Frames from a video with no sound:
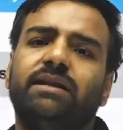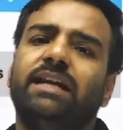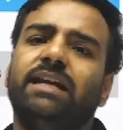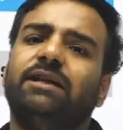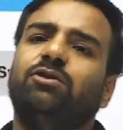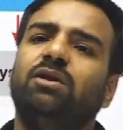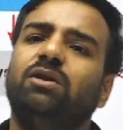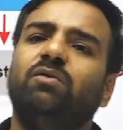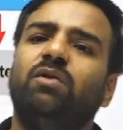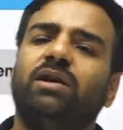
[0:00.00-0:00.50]

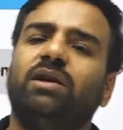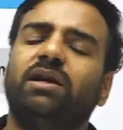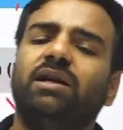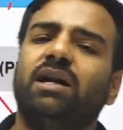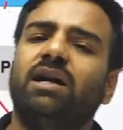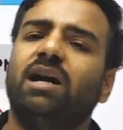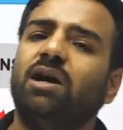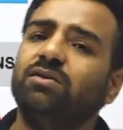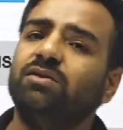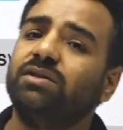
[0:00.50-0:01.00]
actually working?
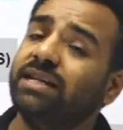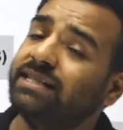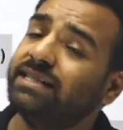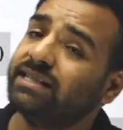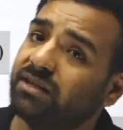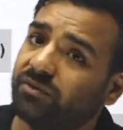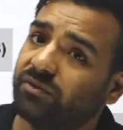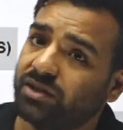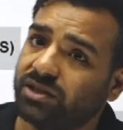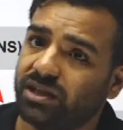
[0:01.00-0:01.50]
How
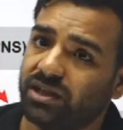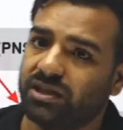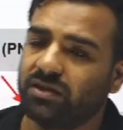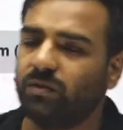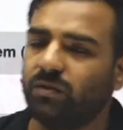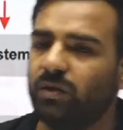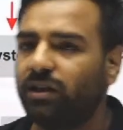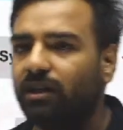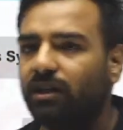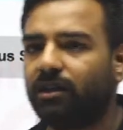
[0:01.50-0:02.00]
sensory function is
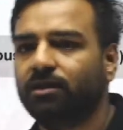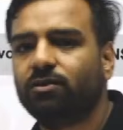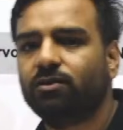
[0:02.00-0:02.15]
working?